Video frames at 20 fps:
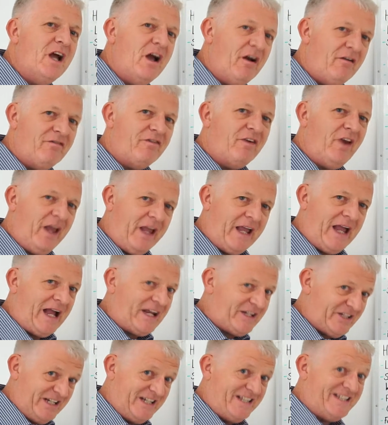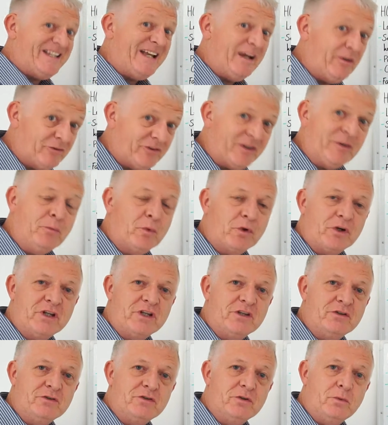A flyer actually tells them
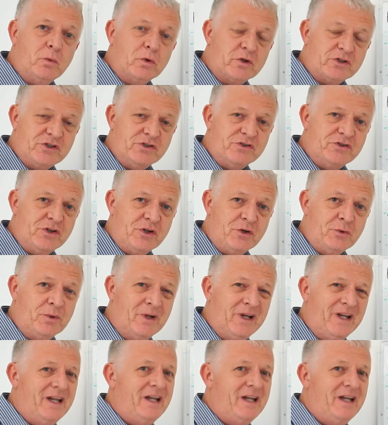what you do.